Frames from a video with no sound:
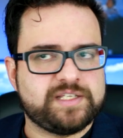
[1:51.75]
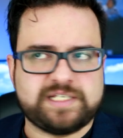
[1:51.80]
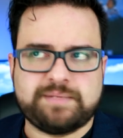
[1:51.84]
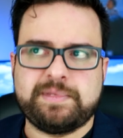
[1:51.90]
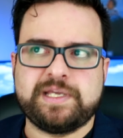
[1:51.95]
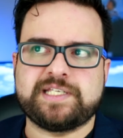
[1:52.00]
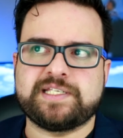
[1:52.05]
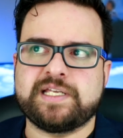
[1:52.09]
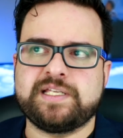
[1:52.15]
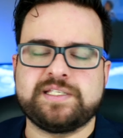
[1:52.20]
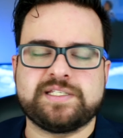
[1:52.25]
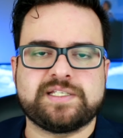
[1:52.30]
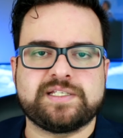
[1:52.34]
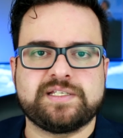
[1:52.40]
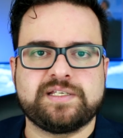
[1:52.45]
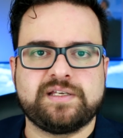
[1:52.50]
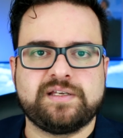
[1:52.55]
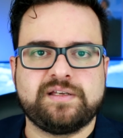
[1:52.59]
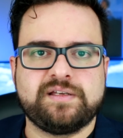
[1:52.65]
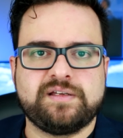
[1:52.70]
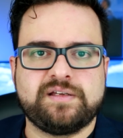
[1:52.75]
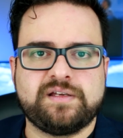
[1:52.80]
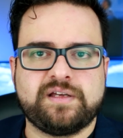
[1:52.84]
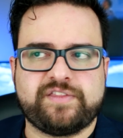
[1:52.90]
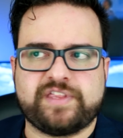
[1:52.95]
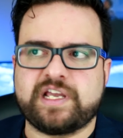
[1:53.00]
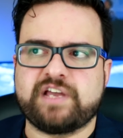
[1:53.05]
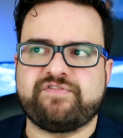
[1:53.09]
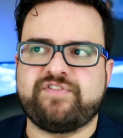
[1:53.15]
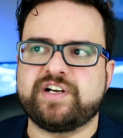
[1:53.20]
Does that make sense?
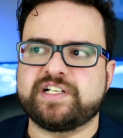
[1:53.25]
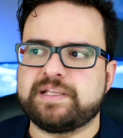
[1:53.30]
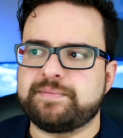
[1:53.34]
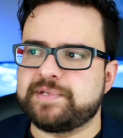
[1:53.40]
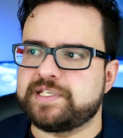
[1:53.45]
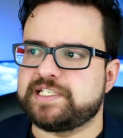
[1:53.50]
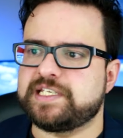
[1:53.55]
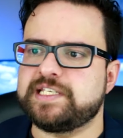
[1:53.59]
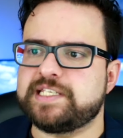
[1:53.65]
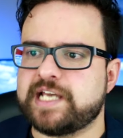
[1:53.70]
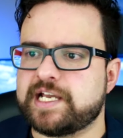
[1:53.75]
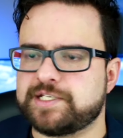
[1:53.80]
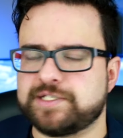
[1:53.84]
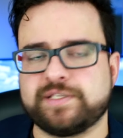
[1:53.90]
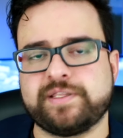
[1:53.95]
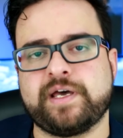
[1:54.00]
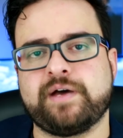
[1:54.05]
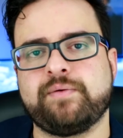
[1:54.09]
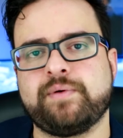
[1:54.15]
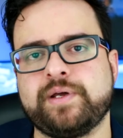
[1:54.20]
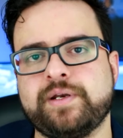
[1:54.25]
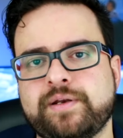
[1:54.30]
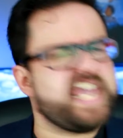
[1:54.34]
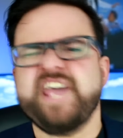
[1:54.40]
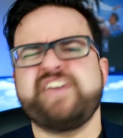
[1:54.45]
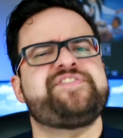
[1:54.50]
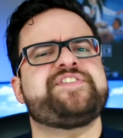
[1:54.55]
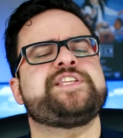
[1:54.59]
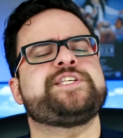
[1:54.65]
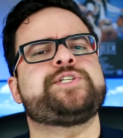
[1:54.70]
think I fucked up the syntax on that one.
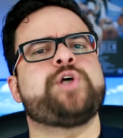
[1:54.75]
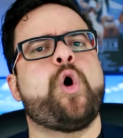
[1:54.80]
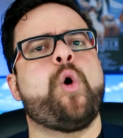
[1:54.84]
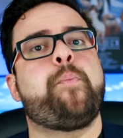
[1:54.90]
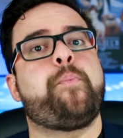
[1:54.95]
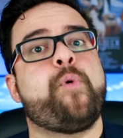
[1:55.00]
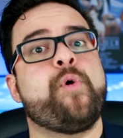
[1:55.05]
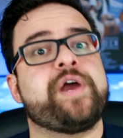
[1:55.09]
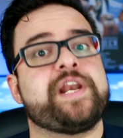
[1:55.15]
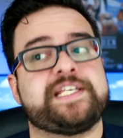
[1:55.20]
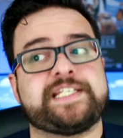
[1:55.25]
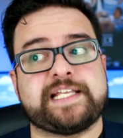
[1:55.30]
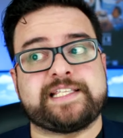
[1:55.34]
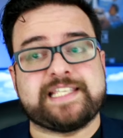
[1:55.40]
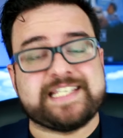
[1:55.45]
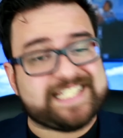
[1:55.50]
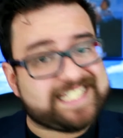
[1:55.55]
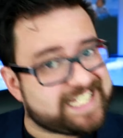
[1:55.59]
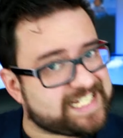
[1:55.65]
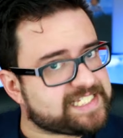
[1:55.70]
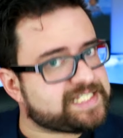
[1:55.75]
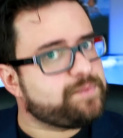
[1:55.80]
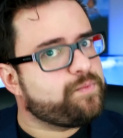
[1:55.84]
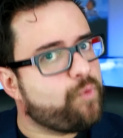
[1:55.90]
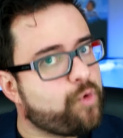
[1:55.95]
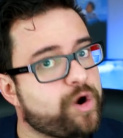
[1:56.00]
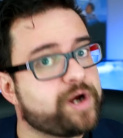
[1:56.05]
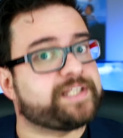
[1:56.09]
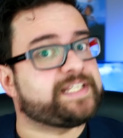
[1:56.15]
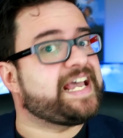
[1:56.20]
Ethan's whole point is that the
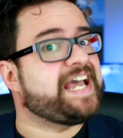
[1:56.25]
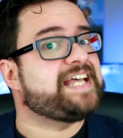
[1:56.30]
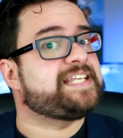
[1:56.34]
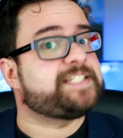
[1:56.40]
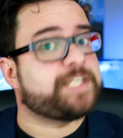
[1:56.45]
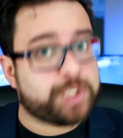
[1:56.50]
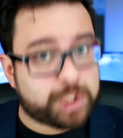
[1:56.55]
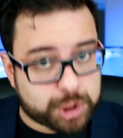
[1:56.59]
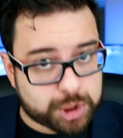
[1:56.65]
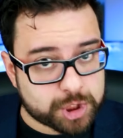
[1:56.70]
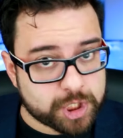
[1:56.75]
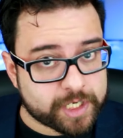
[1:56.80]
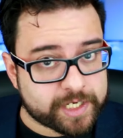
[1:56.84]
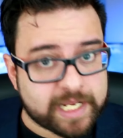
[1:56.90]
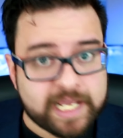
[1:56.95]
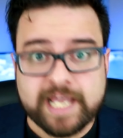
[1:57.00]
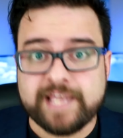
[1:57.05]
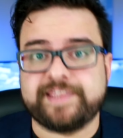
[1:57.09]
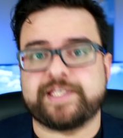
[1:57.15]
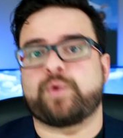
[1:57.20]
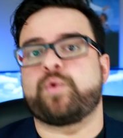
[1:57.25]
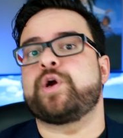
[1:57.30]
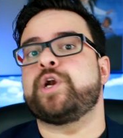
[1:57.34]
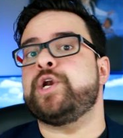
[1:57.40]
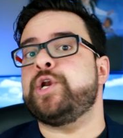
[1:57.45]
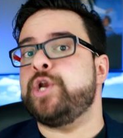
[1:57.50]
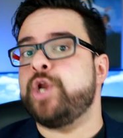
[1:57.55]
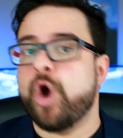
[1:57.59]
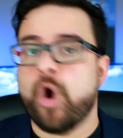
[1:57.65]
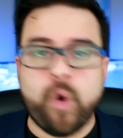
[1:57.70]
system worked as it should. There were
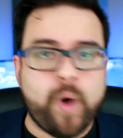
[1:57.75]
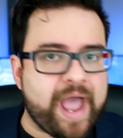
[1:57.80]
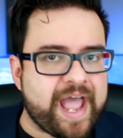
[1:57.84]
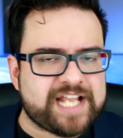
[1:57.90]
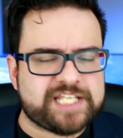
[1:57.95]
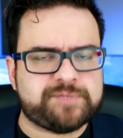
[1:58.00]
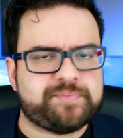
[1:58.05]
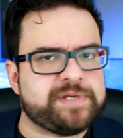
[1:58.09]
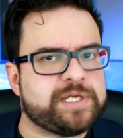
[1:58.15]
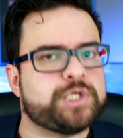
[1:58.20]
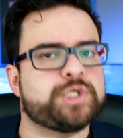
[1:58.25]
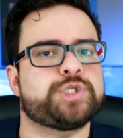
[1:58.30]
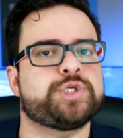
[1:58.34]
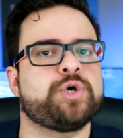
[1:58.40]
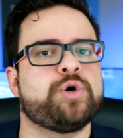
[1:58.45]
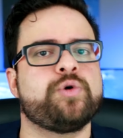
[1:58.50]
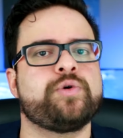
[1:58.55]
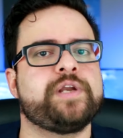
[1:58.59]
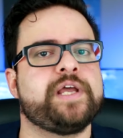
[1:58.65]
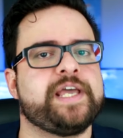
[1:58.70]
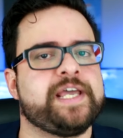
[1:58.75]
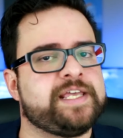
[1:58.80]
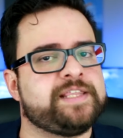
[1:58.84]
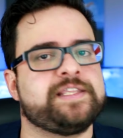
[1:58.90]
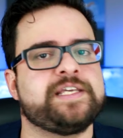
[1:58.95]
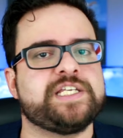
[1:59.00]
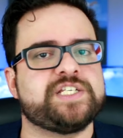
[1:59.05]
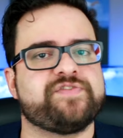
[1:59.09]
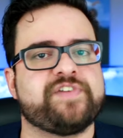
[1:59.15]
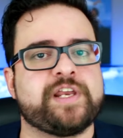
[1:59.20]
no ads being showed in
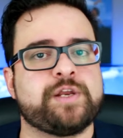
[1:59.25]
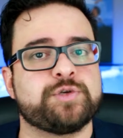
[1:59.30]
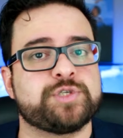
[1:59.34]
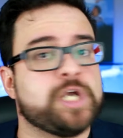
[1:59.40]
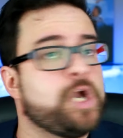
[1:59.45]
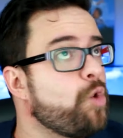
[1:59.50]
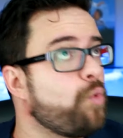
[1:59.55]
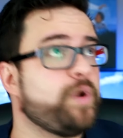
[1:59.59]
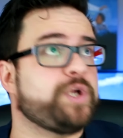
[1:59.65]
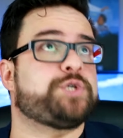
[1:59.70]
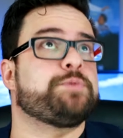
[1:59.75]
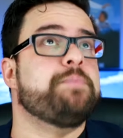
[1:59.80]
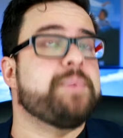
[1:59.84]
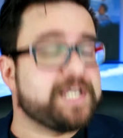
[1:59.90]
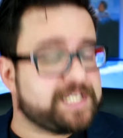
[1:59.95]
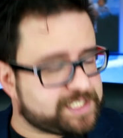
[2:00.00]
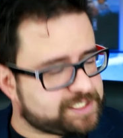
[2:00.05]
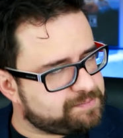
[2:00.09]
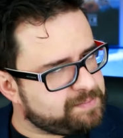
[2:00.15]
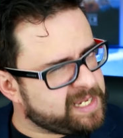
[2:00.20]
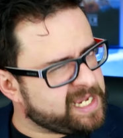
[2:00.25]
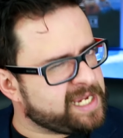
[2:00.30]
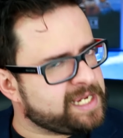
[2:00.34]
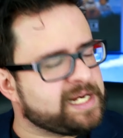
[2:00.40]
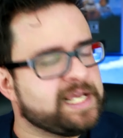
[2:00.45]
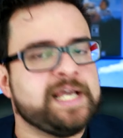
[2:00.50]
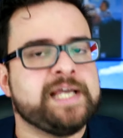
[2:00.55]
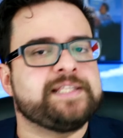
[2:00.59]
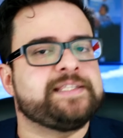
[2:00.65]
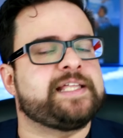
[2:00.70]
these videos, which must
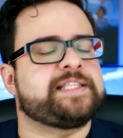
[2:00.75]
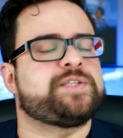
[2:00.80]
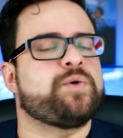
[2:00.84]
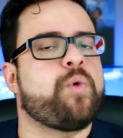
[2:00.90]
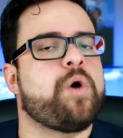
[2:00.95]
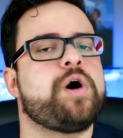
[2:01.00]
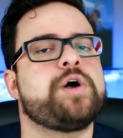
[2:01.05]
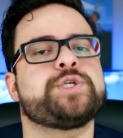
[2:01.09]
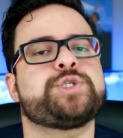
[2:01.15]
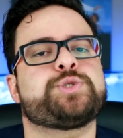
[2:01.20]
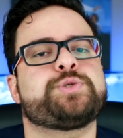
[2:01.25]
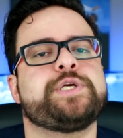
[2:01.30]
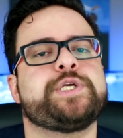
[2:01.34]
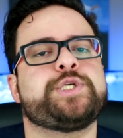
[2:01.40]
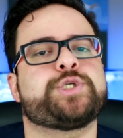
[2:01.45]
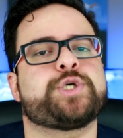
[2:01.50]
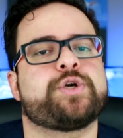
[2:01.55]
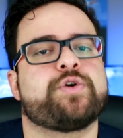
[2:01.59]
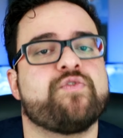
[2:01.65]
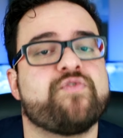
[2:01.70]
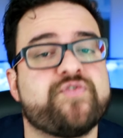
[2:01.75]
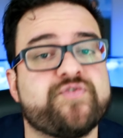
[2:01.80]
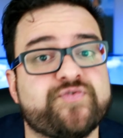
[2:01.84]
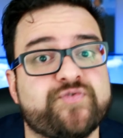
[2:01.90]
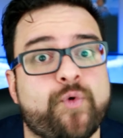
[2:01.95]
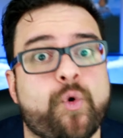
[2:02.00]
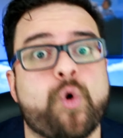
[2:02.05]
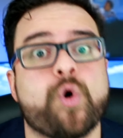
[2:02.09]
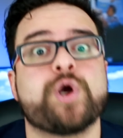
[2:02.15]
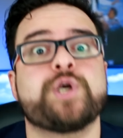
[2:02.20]
mean that the Wall Street Journal
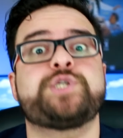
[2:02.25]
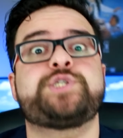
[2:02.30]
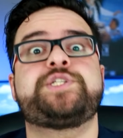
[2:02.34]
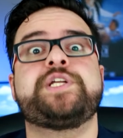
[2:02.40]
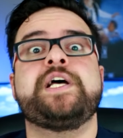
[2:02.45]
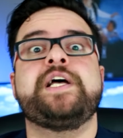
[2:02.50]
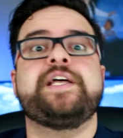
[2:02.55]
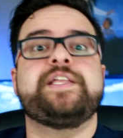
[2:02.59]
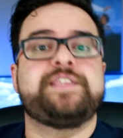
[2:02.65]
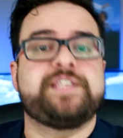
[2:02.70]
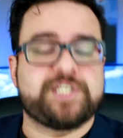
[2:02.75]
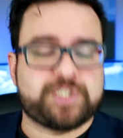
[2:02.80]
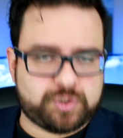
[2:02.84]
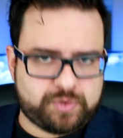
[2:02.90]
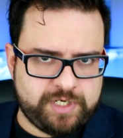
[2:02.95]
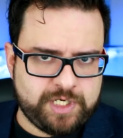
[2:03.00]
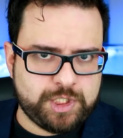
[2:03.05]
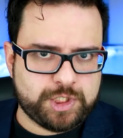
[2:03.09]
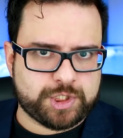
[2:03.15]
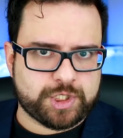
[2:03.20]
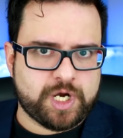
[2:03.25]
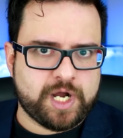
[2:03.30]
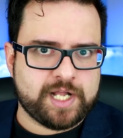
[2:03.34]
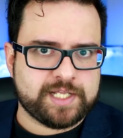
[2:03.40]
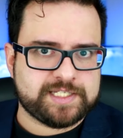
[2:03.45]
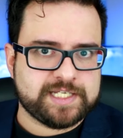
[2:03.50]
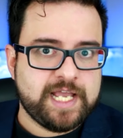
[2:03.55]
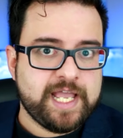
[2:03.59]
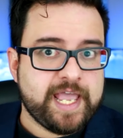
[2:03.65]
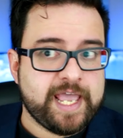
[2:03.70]
forged the
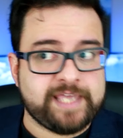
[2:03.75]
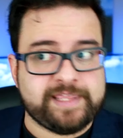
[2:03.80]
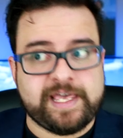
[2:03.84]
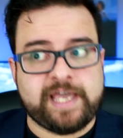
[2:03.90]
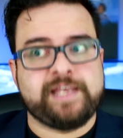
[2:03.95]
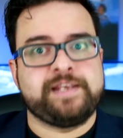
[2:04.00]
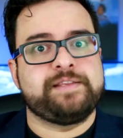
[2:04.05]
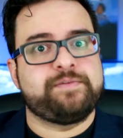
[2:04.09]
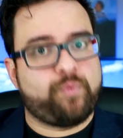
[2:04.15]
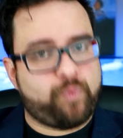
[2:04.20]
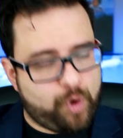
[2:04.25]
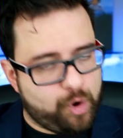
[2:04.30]
screenshots and then